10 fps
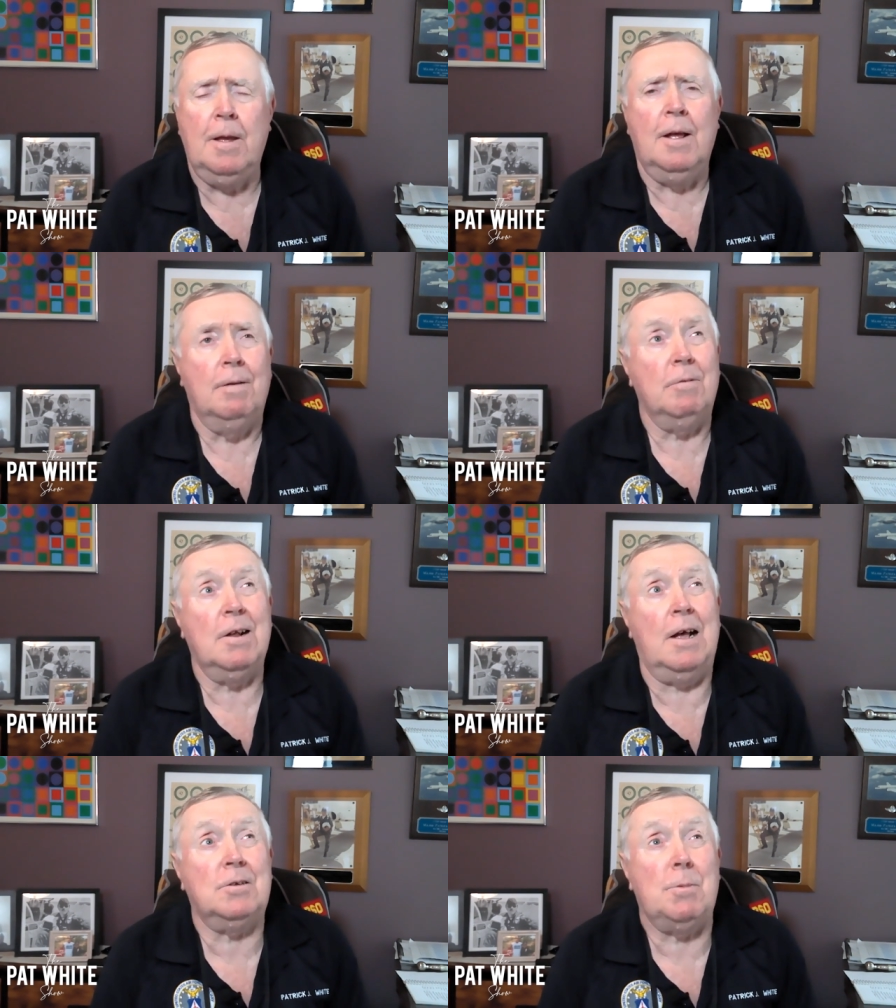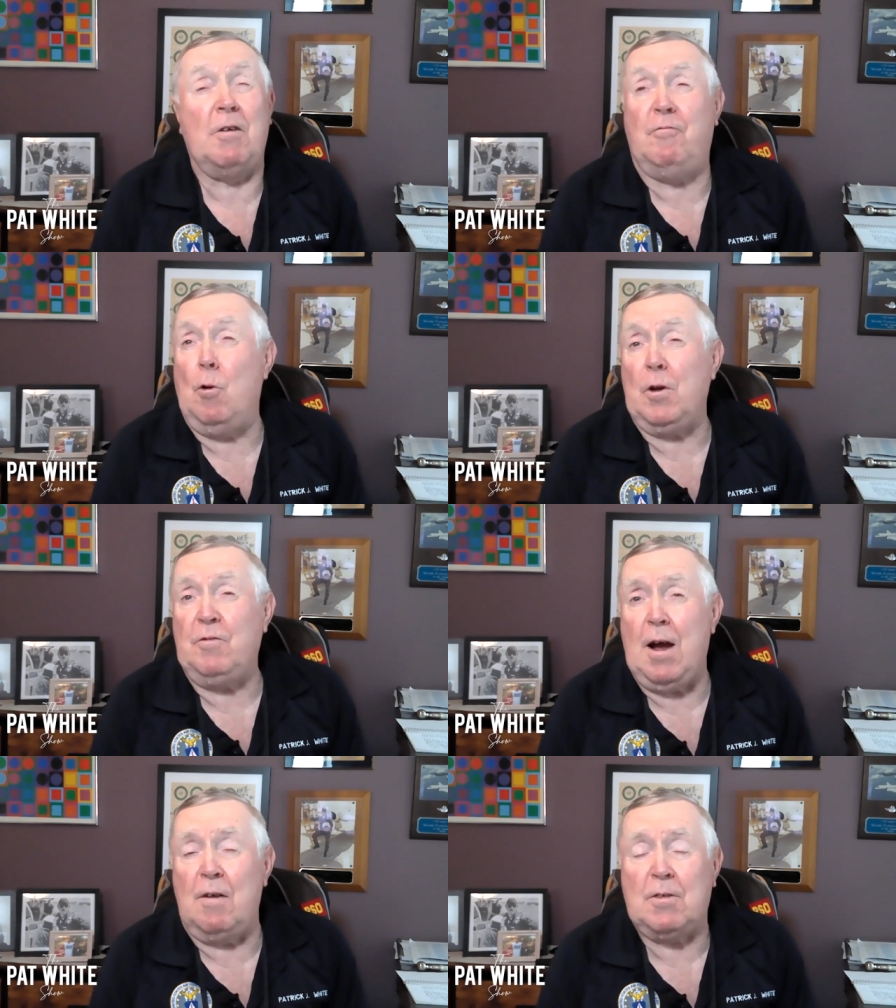That's about
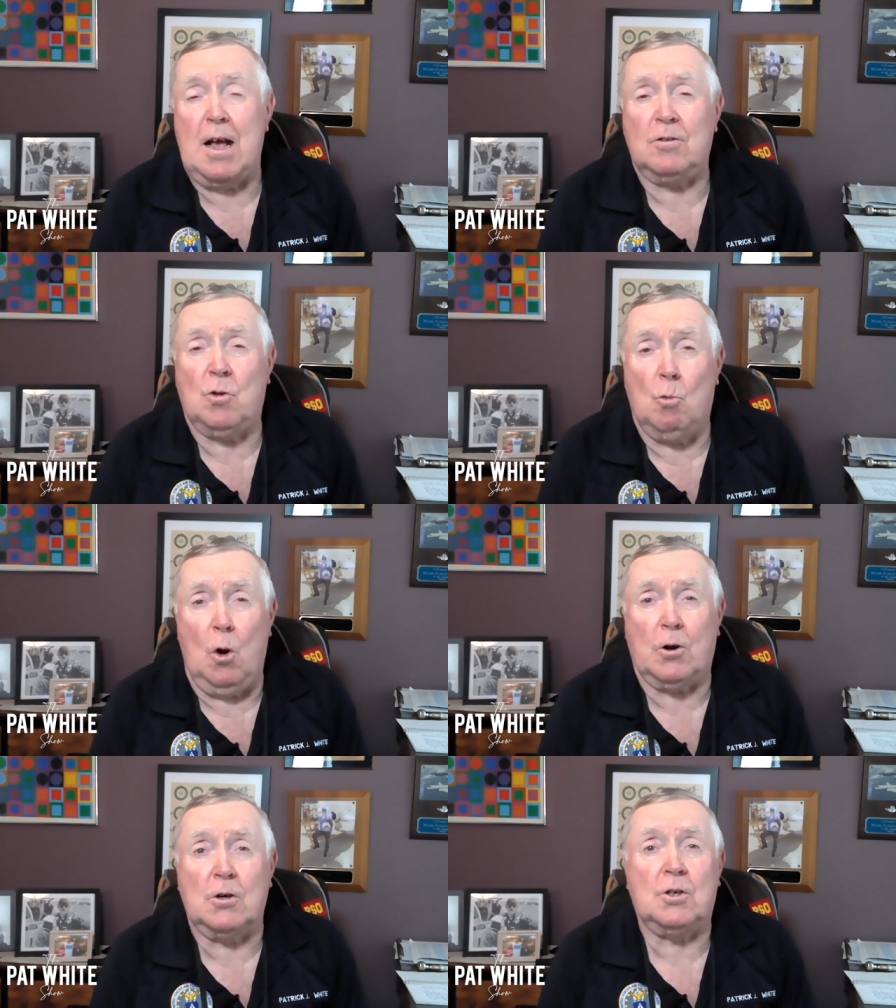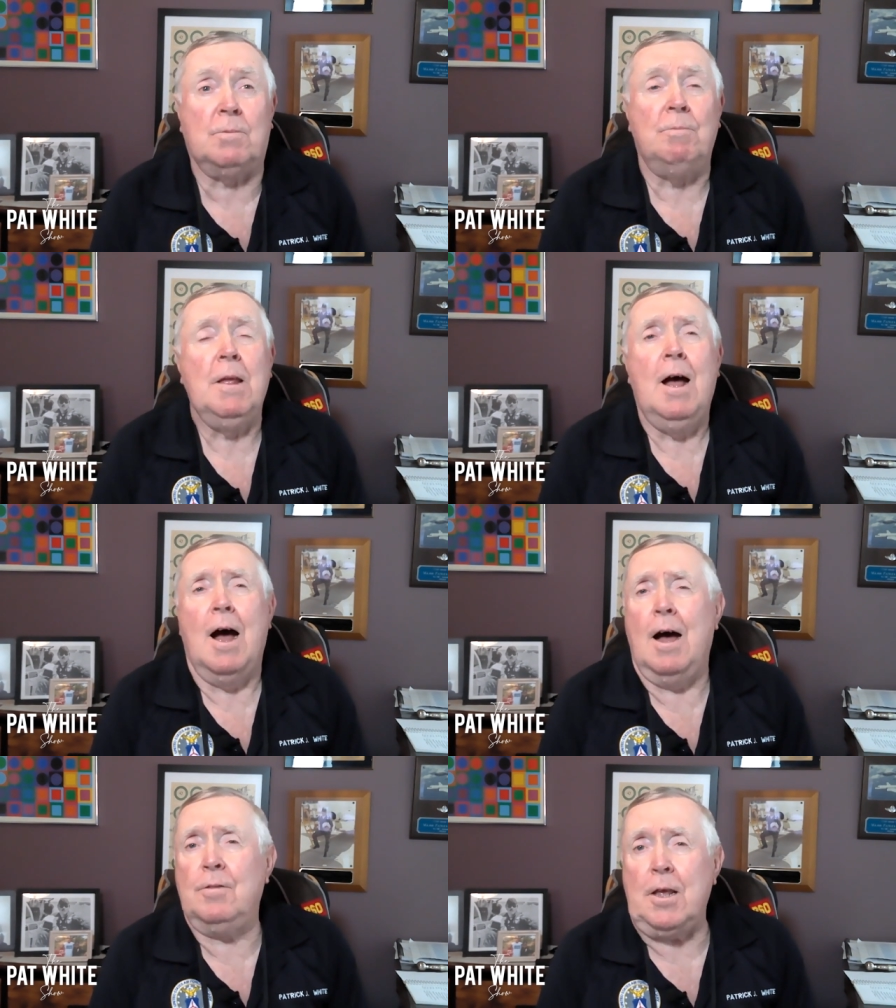45,000 workers on
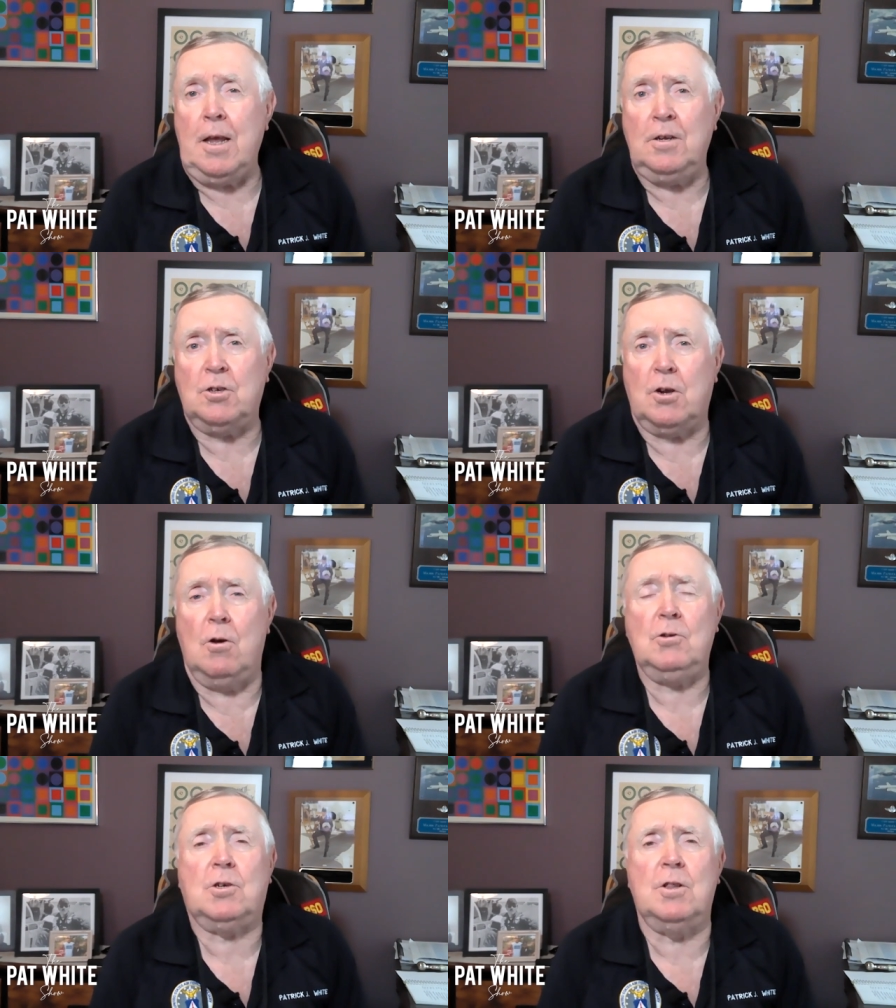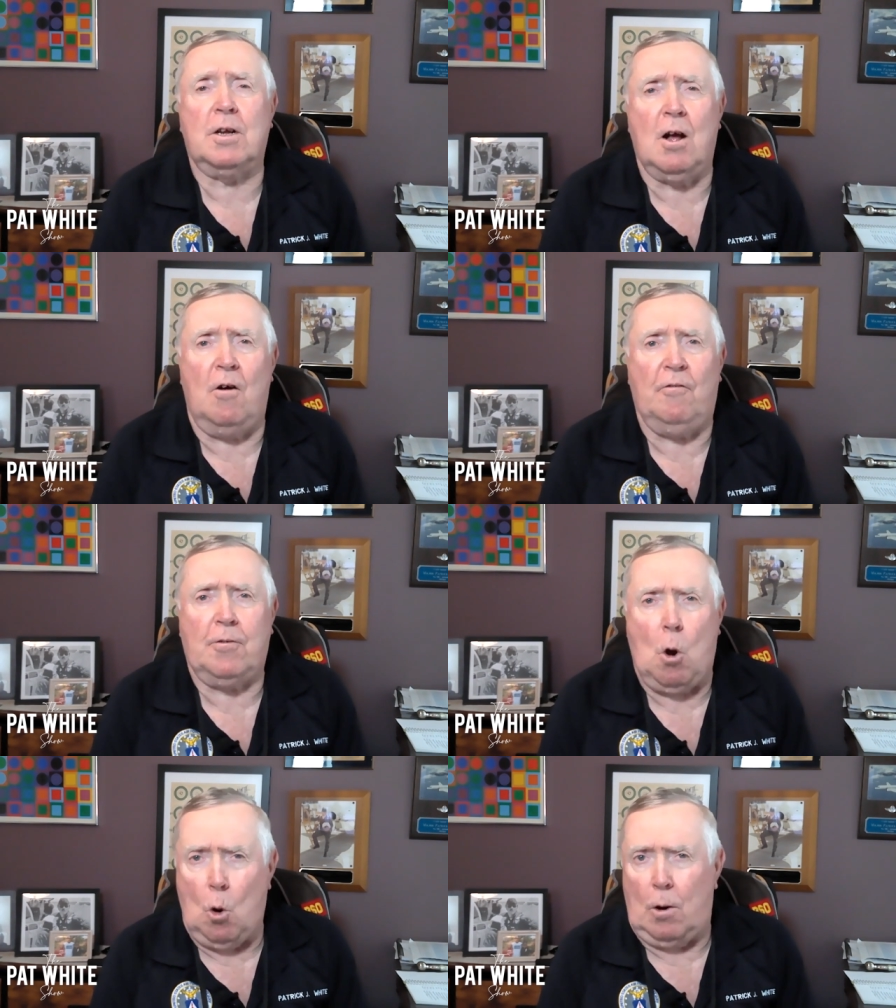the East Coast and the Gulf
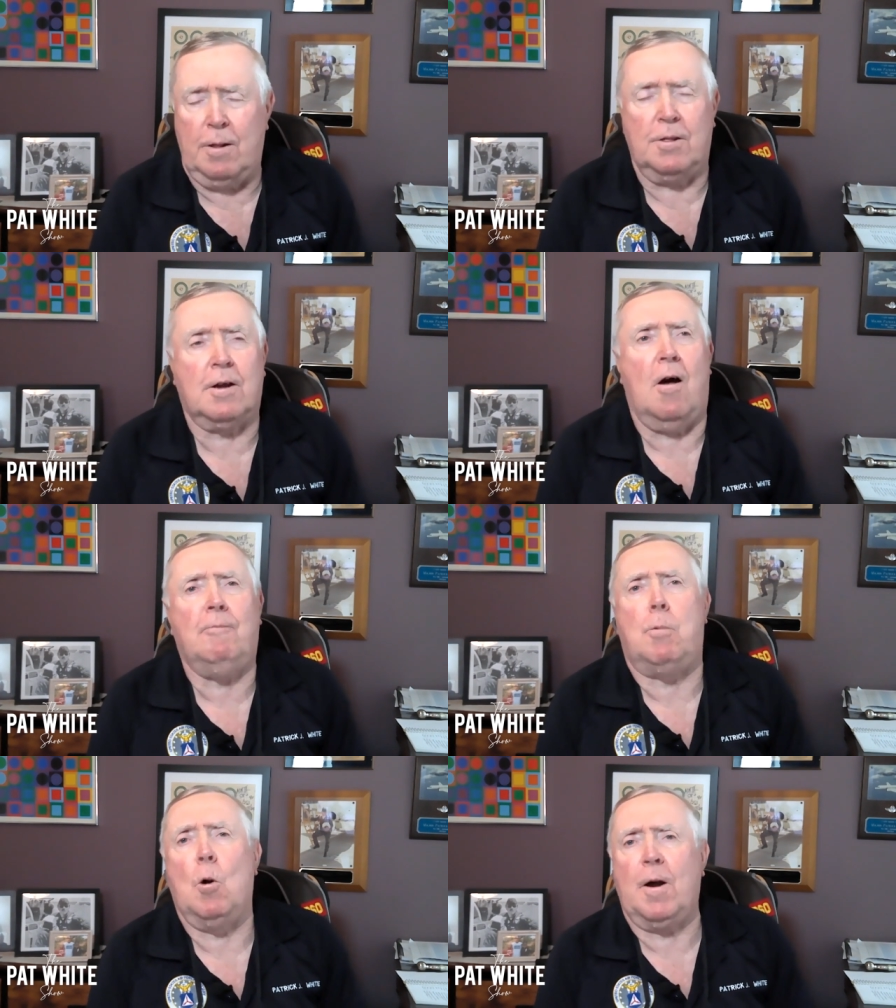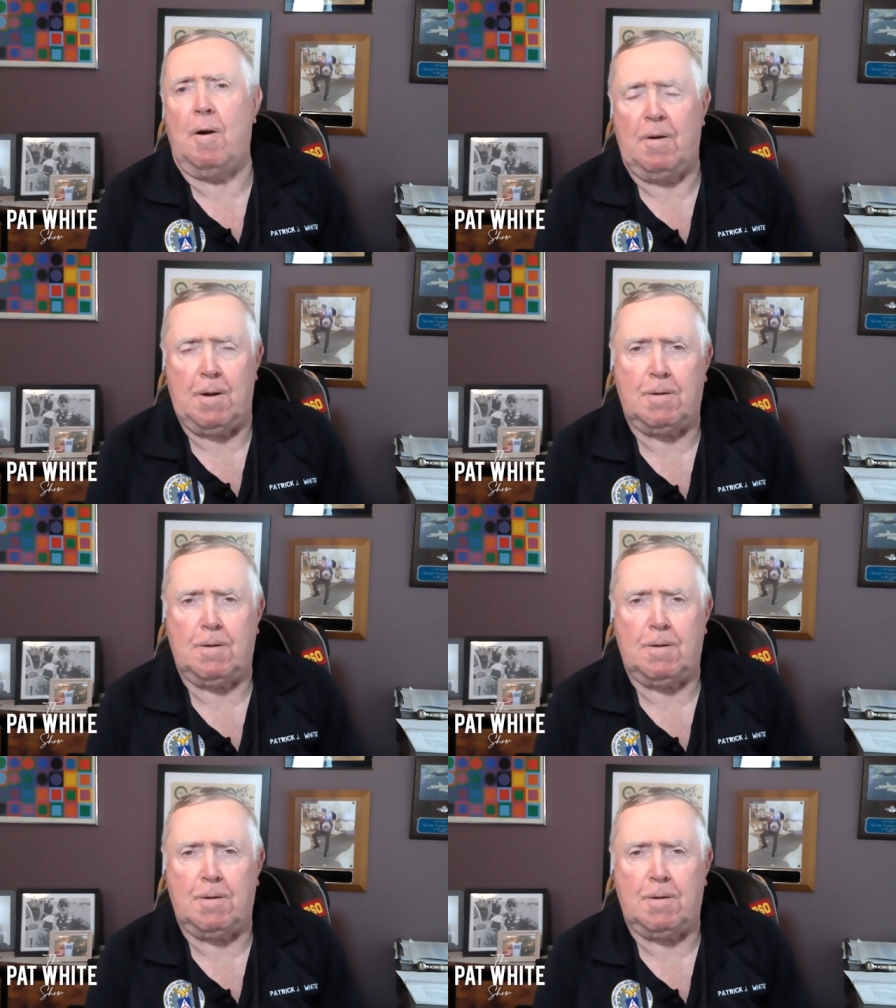Port area.